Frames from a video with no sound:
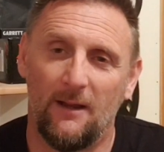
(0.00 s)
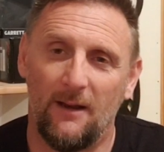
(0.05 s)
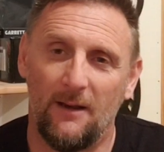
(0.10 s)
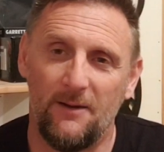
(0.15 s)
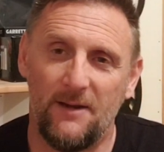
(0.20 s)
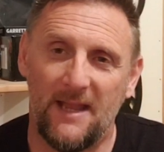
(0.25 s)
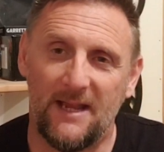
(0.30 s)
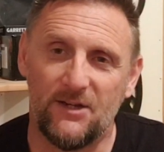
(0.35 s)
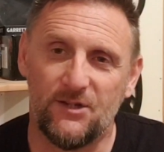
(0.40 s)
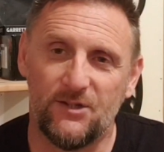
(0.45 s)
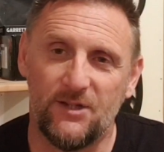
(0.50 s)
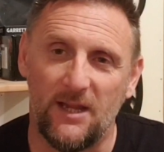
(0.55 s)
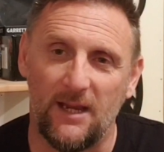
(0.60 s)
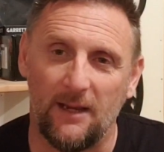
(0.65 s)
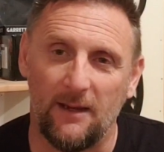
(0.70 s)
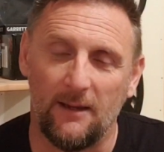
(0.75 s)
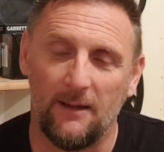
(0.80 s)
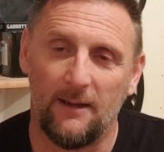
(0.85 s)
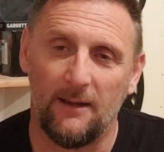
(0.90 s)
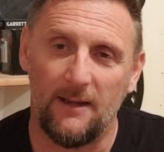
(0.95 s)
next
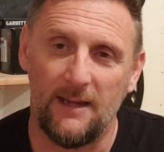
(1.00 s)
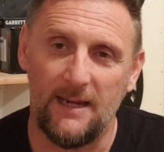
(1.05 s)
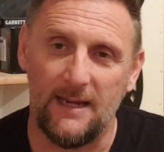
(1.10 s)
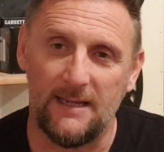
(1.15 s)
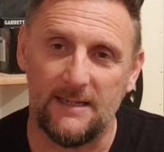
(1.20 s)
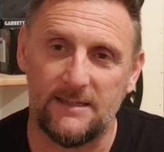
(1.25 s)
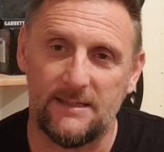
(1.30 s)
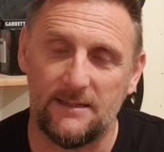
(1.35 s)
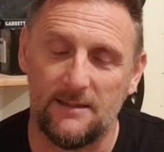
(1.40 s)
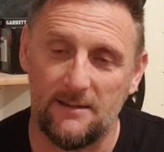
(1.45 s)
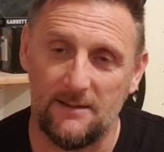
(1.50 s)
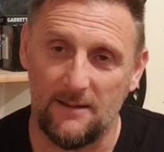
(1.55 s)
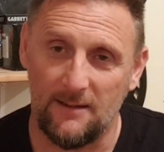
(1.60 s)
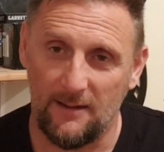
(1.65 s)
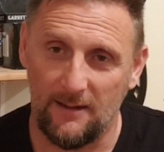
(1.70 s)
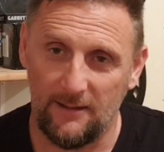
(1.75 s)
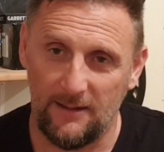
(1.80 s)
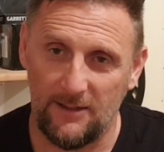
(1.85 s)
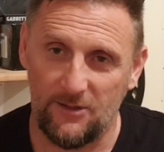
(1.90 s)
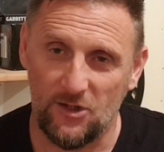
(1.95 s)
thing is
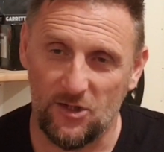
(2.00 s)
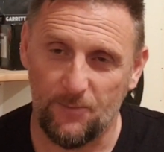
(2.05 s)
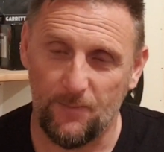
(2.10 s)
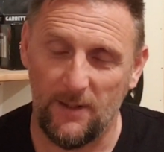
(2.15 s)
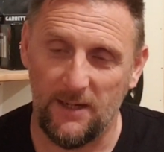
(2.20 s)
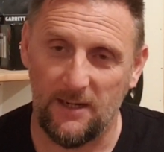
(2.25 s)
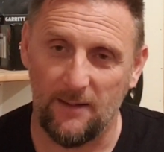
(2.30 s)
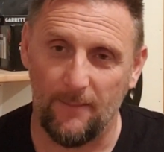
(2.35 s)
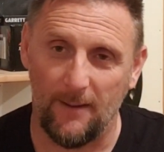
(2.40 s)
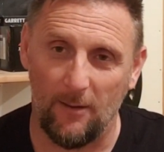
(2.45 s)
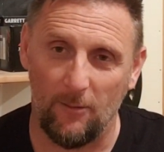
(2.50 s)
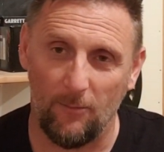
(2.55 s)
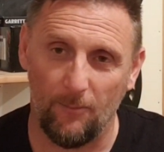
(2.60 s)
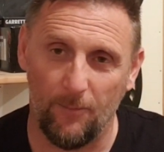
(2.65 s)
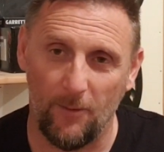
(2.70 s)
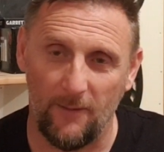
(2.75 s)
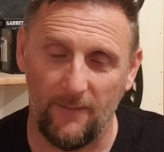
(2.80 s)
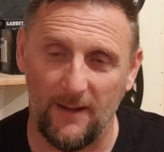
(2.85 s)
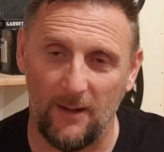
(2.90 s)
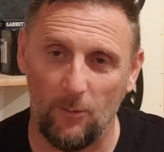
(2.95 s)
I need to speak about,
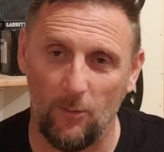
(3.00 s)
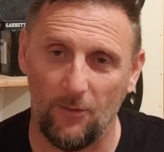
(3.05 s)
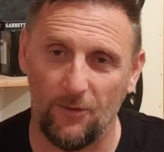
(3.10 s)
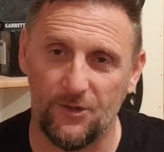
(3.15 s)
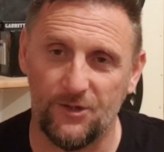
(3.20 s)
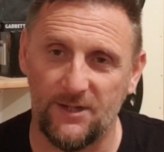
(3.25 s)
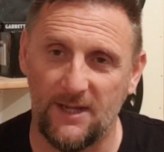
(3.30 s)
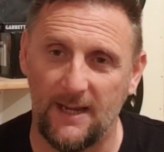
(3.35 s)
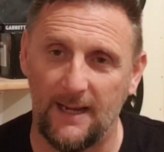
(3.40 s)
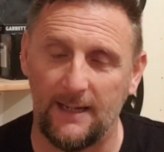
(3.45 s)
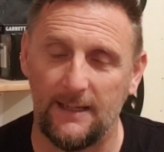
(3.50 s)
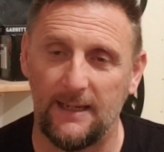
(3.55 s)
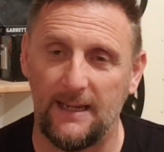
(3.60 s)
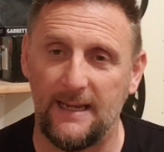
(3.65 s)
putting that one aside,